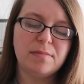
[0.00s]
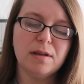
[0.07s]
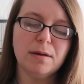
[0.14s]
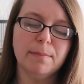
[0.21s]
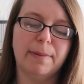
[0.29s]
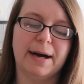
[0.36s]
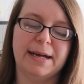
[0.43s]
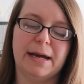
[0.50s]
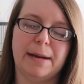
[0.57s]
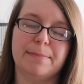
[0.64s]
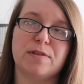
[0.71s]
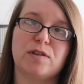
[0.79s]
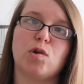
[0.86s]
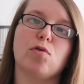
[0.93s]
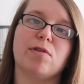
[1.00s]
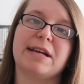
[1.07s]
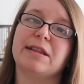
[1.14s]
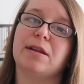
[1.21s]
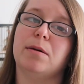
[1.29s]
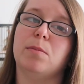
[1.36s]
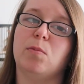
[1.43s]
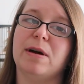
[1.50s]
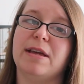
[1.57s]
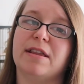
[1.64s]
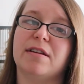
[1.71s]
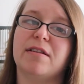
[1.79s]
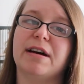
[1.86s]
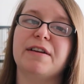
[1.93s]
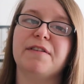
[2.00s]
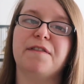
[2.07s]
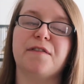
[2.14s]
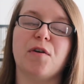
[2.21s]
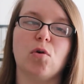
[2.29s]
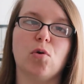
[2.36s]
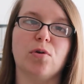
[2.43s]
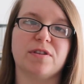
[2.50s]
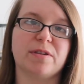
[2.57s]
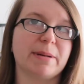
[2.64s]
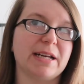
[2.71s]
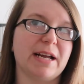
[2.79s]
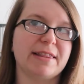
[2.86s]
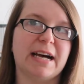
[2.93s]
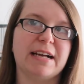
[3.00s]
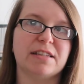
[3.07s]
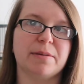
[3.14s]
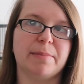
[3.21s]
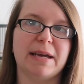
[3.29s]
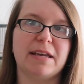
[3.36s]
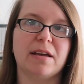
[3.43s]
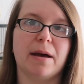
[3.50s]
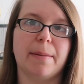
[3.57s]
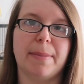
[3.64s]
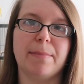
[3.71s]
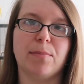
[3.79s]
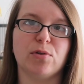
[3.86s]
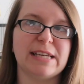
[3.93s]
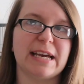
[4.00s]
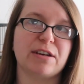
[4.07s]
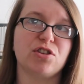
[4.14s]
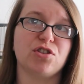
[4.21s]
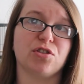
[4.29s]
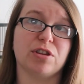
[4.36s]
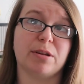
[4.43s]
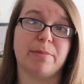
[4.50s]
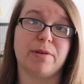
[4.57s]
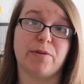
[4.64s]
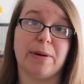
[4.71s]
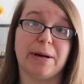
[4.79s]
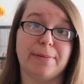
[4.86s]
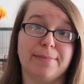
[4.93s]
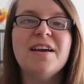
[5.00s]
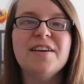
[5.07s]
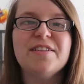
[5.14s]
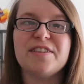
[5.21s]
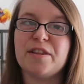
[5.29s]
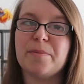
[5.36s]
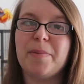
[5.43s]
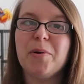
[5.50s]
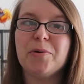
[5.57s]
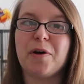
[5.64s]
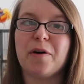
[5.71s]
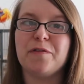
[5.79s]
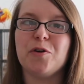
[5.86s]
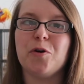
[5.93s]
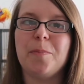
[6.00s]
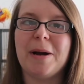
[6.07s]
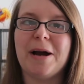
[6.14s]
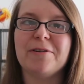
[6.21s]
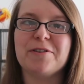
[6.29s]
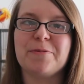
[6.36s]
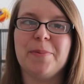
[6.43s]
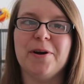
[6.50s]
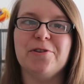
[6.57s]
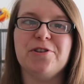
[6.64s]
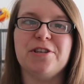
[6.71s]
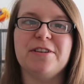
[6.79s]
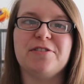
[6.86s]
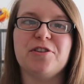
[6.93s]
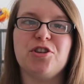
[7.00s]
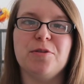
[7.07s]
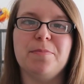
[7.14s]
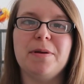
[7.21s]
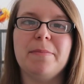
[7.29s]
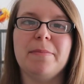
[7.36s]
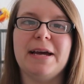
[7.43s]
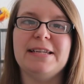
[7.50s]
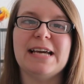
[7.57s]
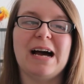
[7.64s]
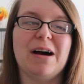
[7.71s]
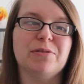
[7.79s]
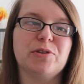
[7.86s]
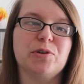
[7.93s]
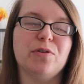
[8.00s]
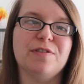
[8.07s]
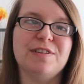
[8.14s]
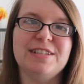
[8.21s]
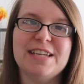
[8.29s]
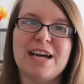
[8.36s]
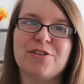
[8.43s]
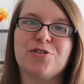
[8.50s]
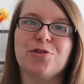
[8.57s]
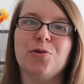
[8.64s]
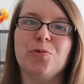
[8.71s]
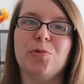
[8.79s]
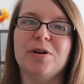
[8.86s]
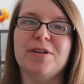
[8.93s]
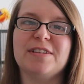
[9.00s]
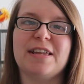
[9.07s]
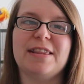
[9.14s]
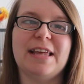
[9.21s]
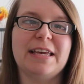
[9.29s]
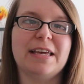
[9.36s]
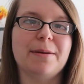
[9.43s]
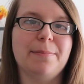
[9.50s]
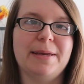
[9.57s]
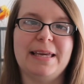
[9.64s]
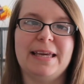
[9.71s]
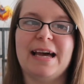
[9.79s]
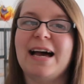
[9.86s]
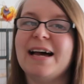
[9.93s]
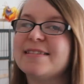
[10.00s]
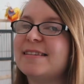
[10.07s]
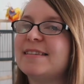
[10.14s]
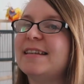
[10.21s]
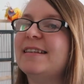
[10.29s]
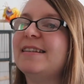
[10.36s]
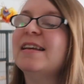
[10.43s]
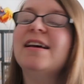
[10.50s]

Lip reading: by scoring them with a knife or something like that to make a bit more texture on them as well. So the bulk of your parrot's perches should be made out of natural woods, and they can be, as I said